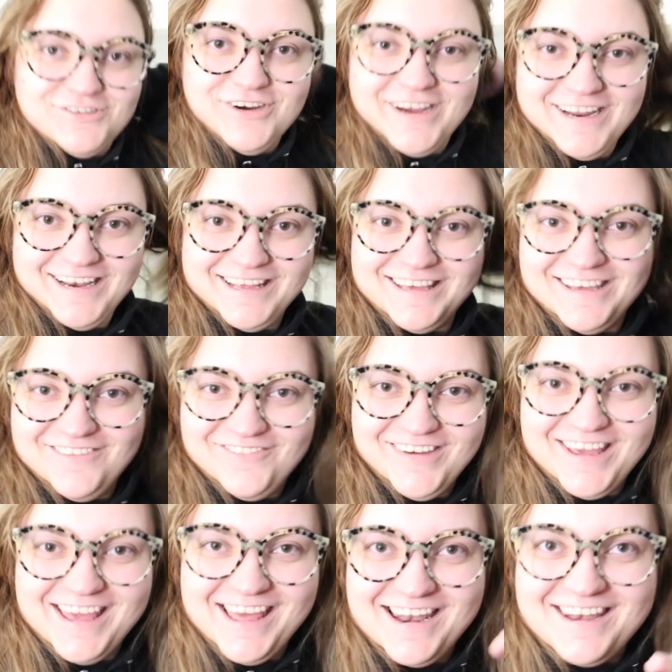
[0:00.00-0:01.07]
trying to keep my
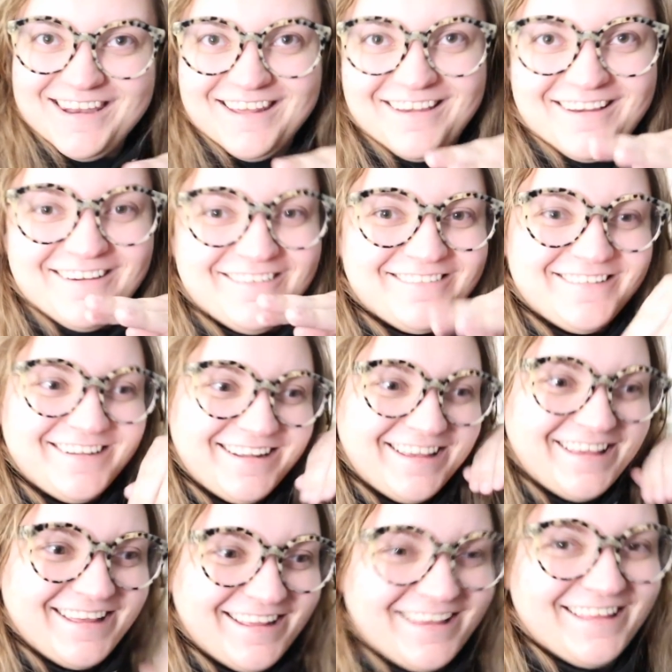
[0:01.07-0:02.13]
head down
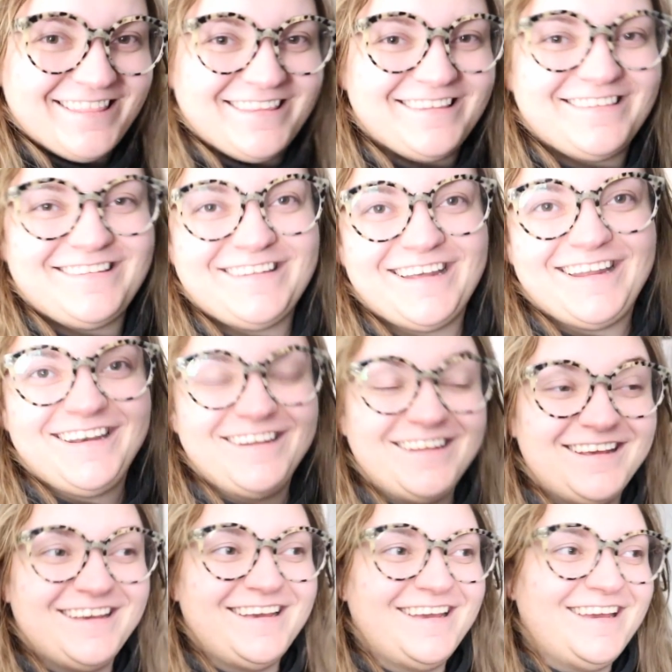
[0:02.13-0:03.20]
and get this done
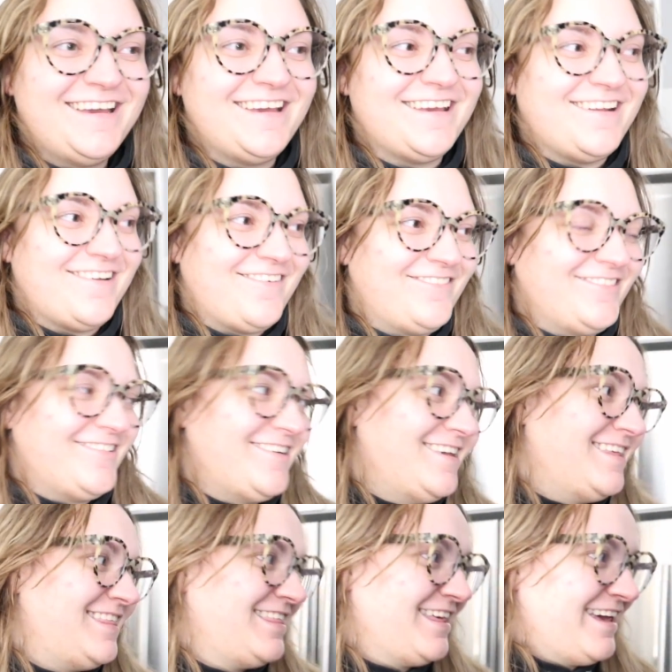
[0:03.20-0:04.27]
and over
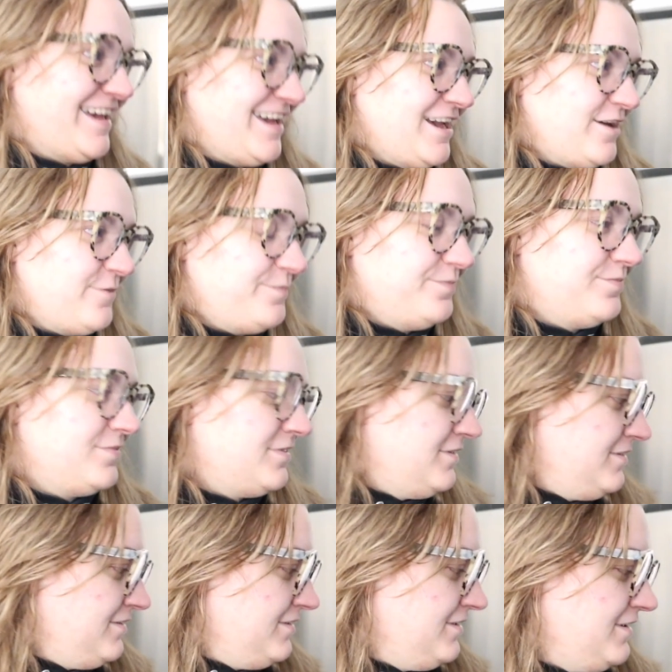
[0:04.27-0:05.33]
with. Um,
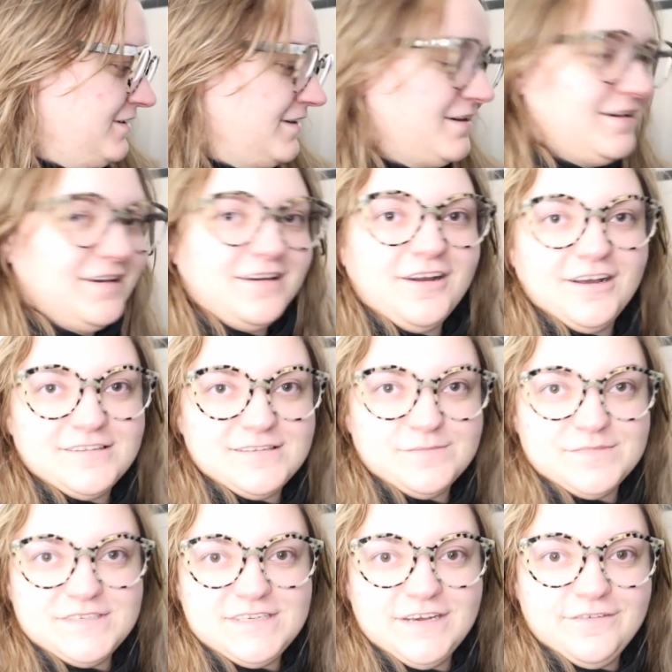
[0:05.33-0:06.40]
got some
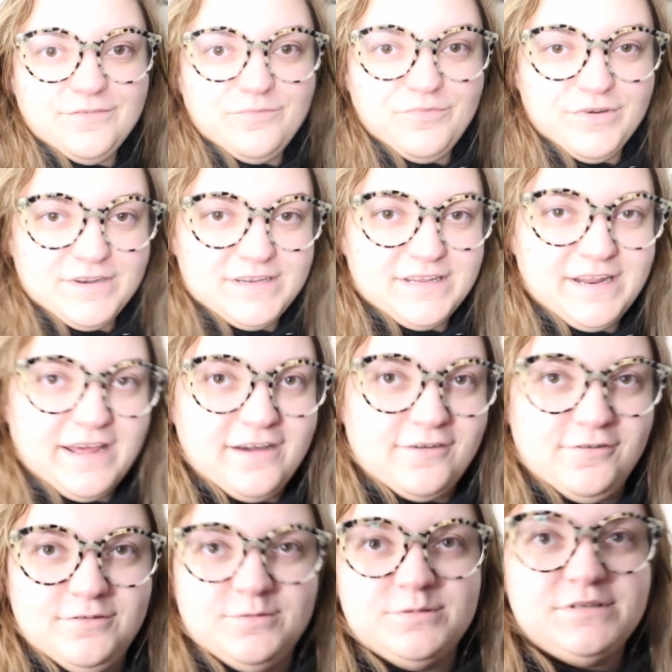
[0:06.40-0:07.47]
stuff printed
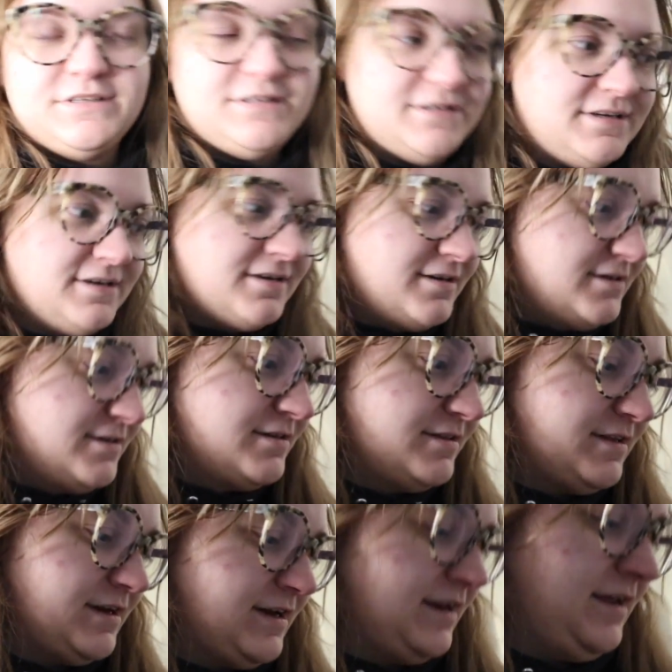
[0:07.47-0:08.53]
out
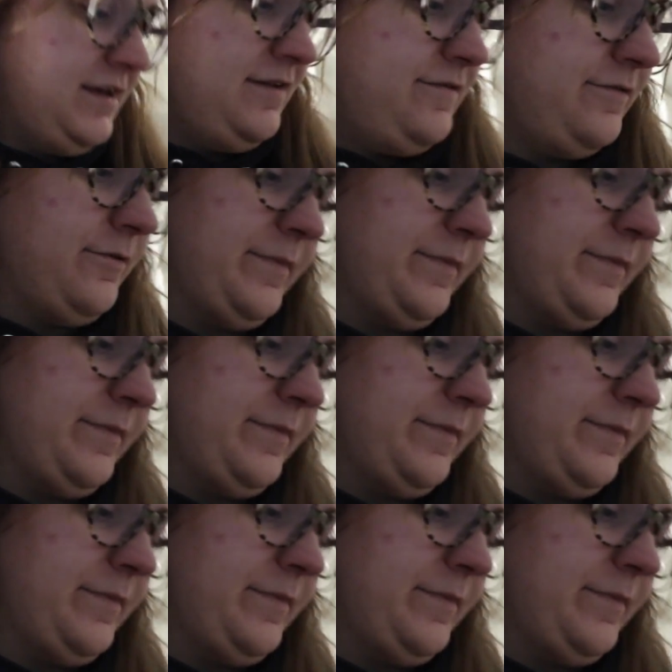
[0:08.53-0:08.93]
that I need for